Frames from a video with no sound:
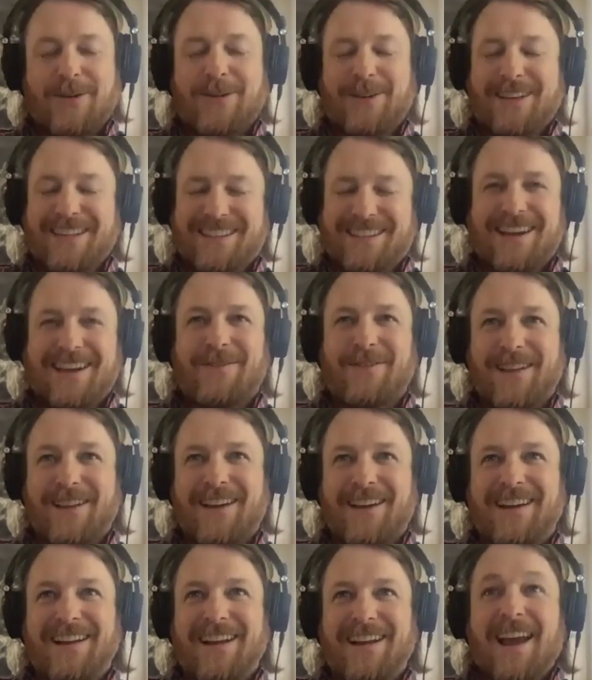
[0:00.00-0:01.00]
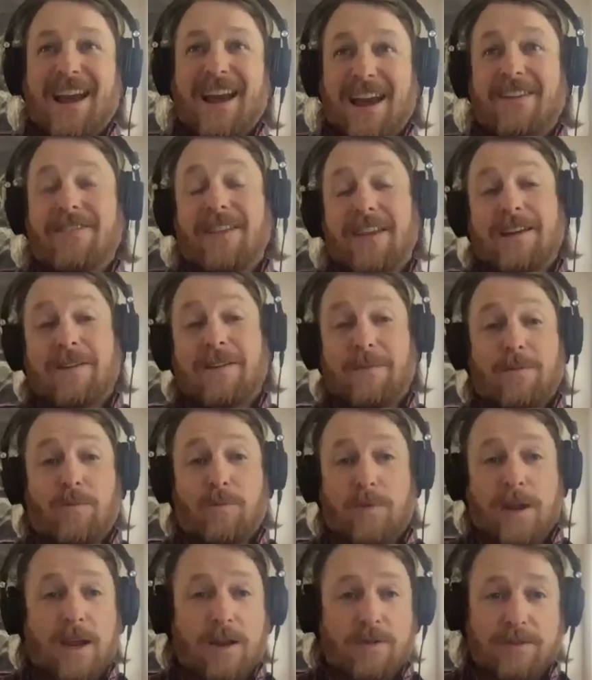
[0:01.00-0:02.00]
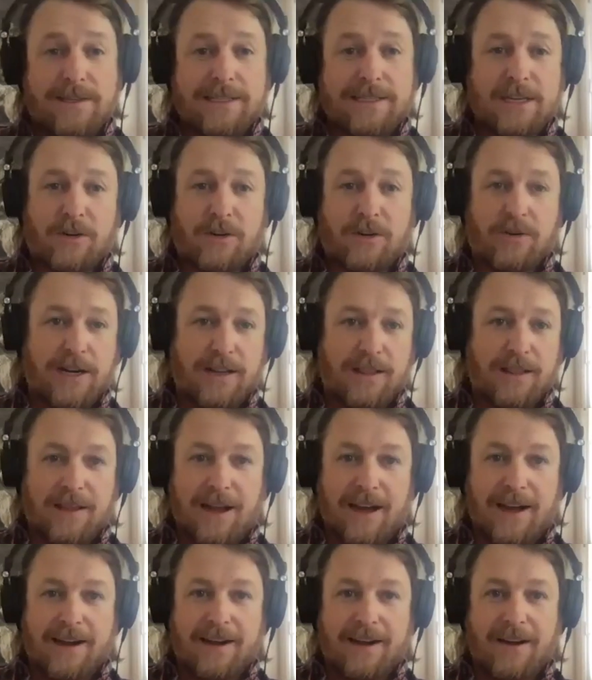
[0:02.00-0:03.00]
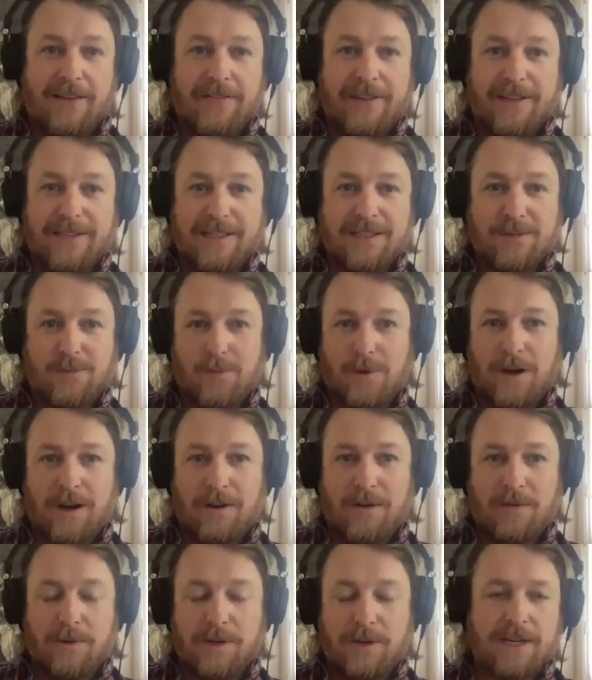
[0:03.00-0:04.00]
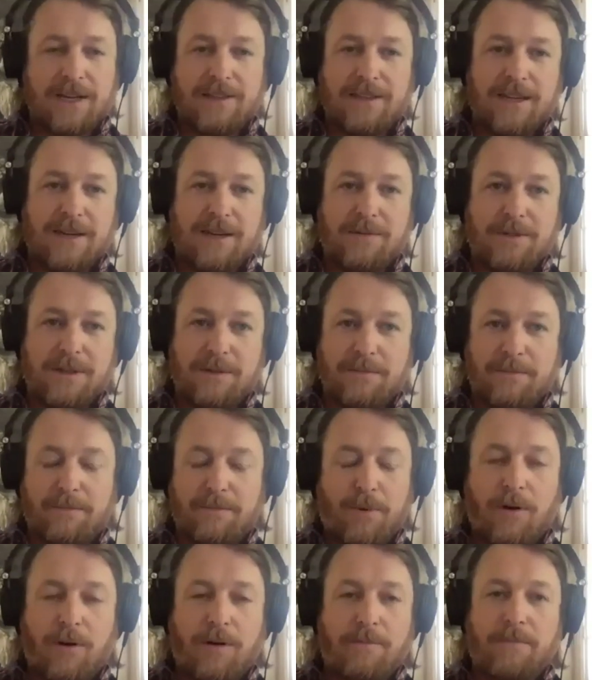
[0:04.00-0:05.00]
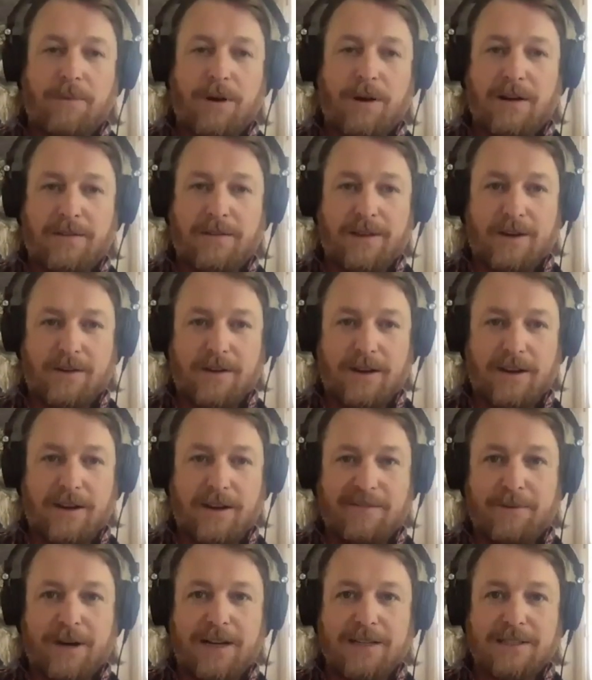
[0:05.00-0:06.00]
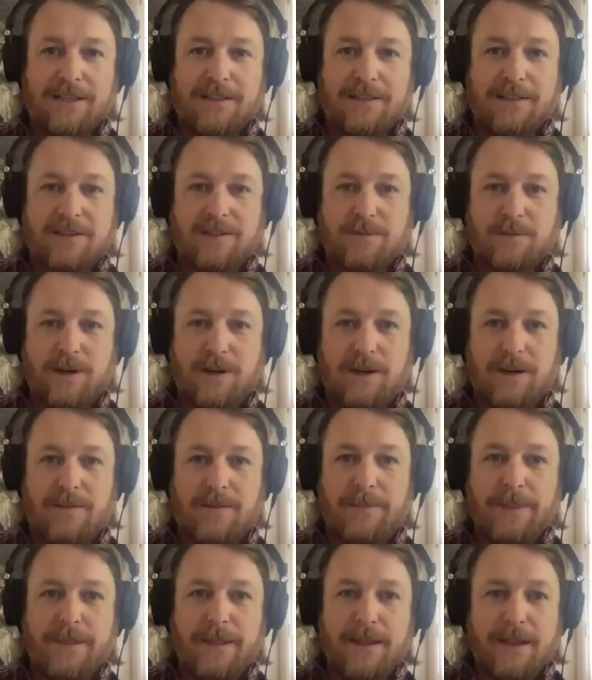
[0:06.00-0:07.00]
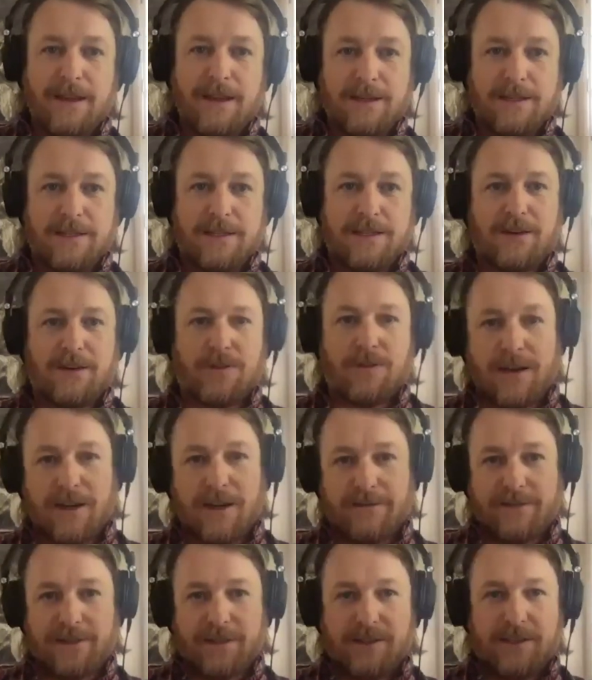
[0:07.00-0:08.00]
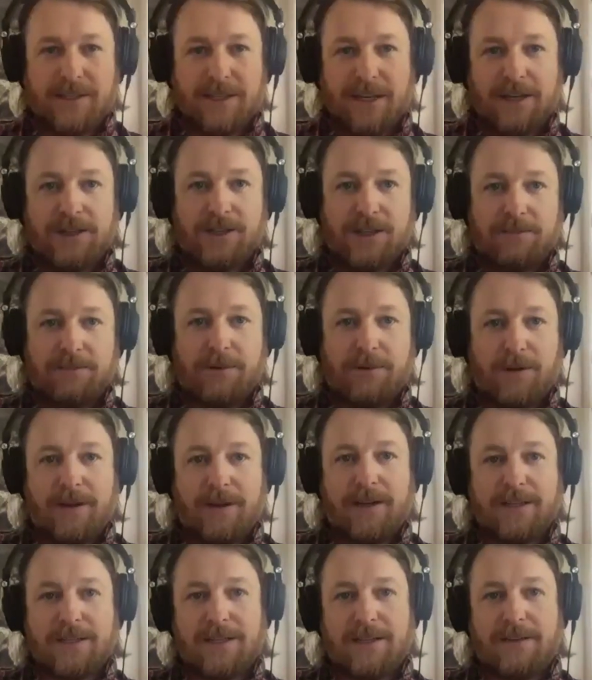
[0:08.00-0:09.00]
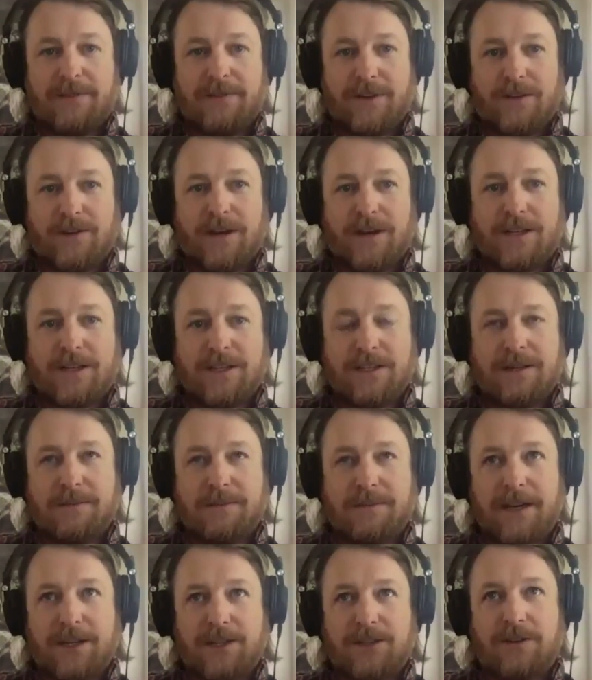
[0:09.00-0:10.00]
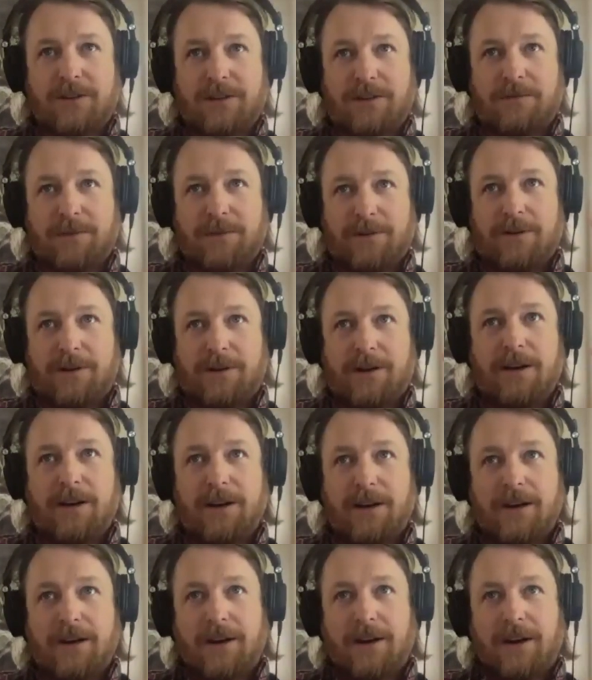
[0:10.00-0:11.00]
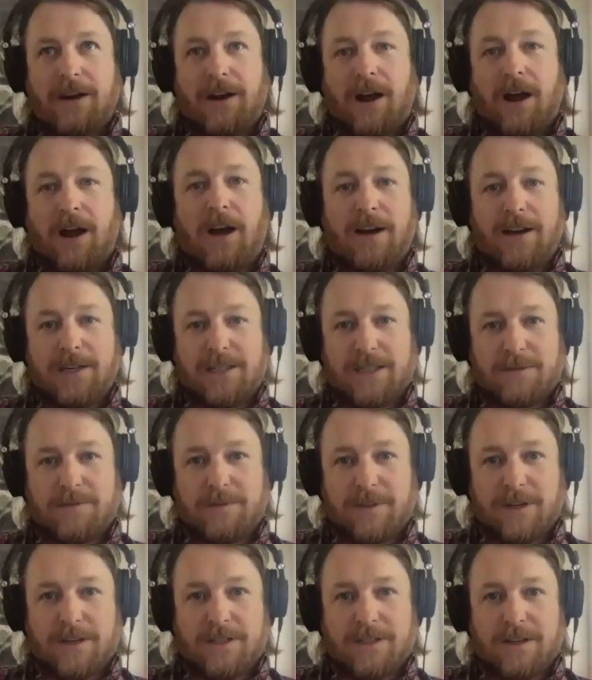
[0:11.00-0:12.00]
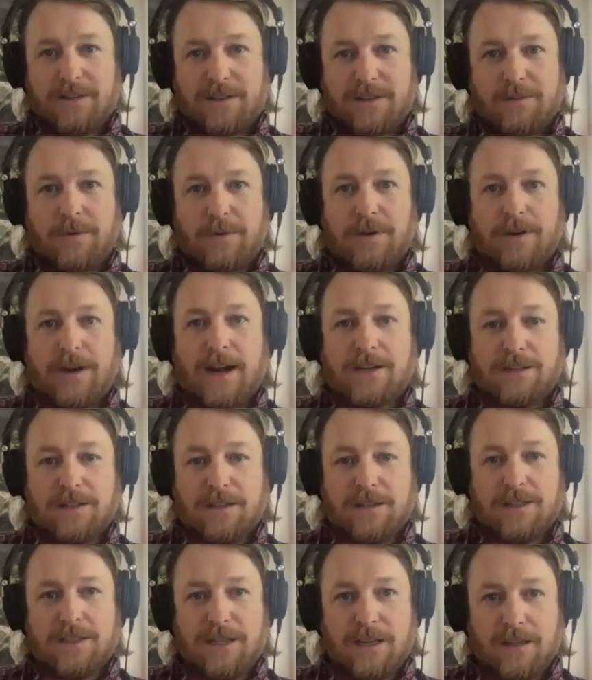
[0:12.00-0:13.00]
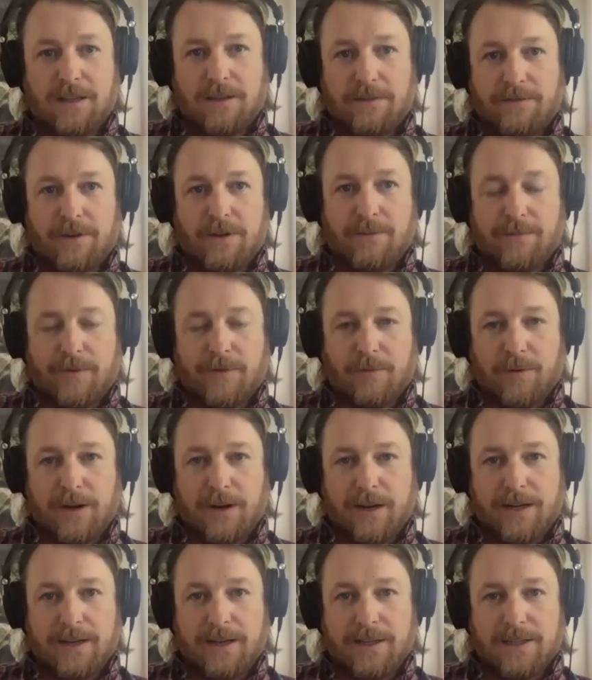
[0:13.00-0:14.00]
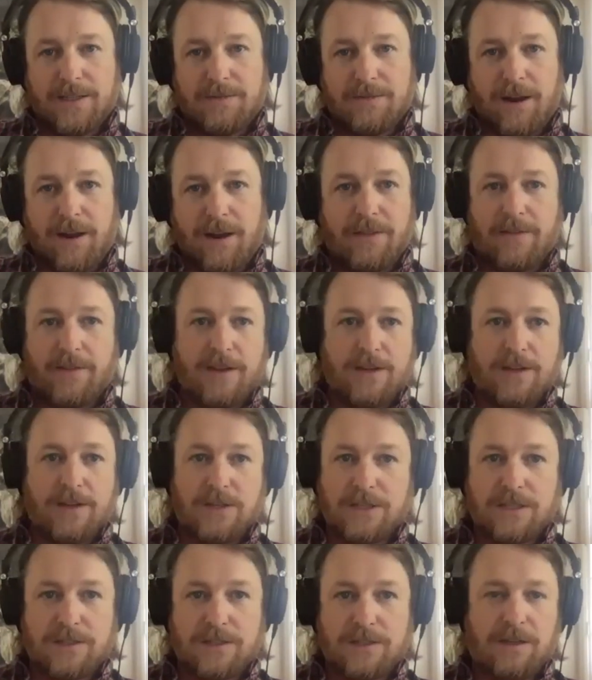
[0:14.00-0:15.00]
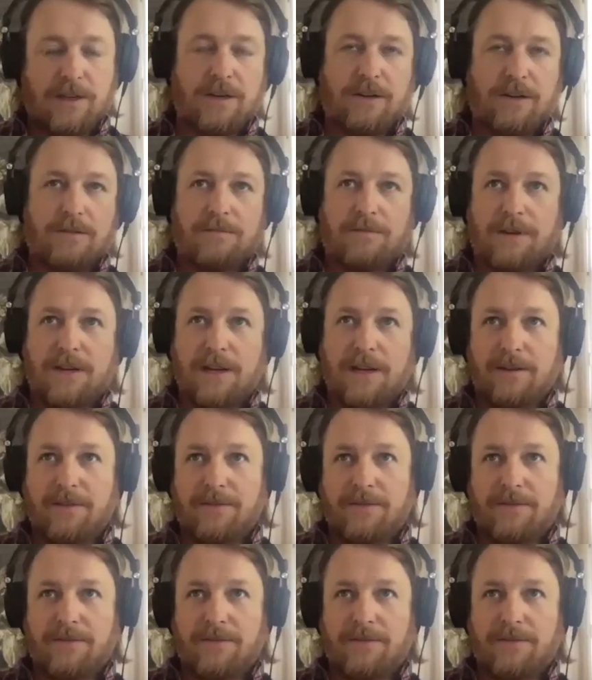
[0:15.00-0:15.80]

It's definitely, and like we disagreed a lot on this as well, which I think was an important part of the creative process as well, is this creative t- tension pulling us in different directions to make sure that we were honest with ourselves that we were actually seeing the film for what it is rather than just, you know, kind of,